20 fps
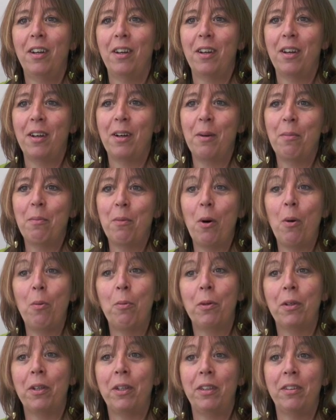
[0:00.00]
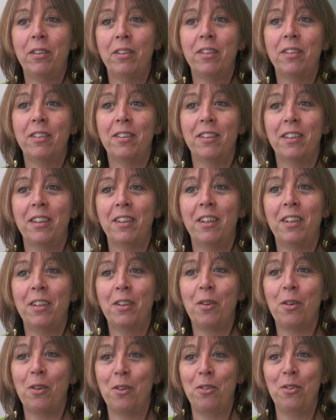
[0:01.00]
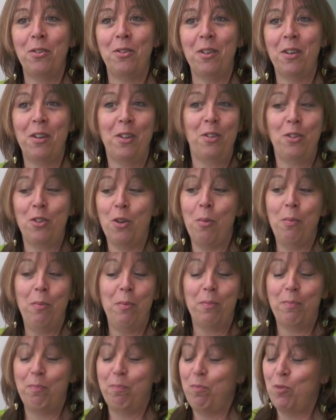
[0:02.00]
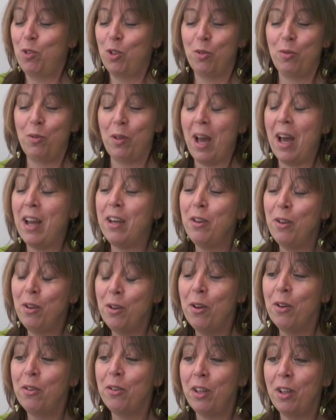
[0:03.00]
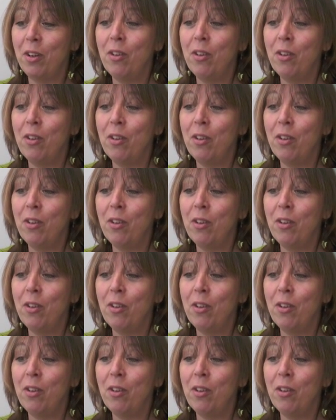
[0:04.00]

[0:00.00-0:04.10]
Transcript: um, operators, and I got a, a job. Just and you know, the